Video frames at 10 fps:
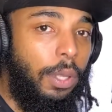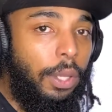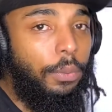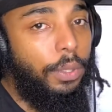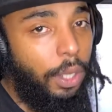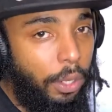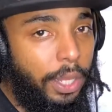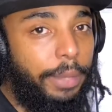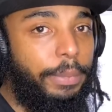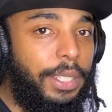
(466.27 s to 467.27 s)
With all
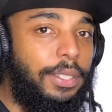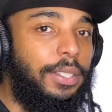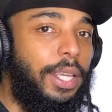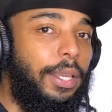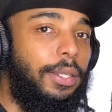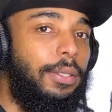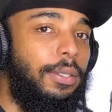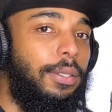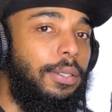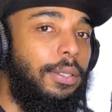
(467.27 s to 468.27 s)
that being said,
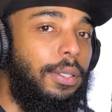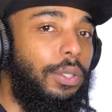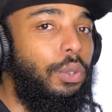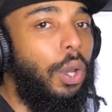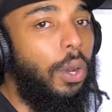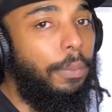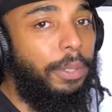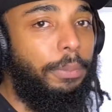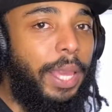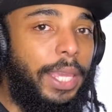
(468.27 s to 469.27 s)
you know I'll be
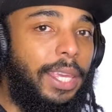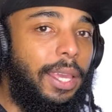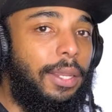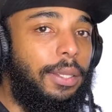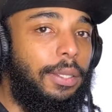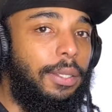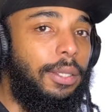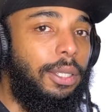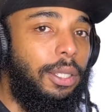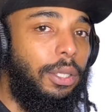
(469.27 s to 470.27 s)
back at it
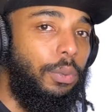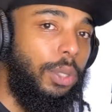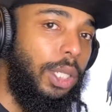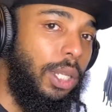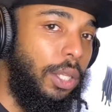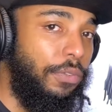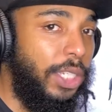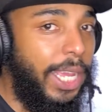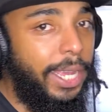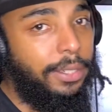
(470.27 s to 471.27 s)
with another
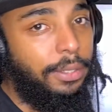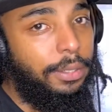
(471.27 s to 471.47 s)
reaction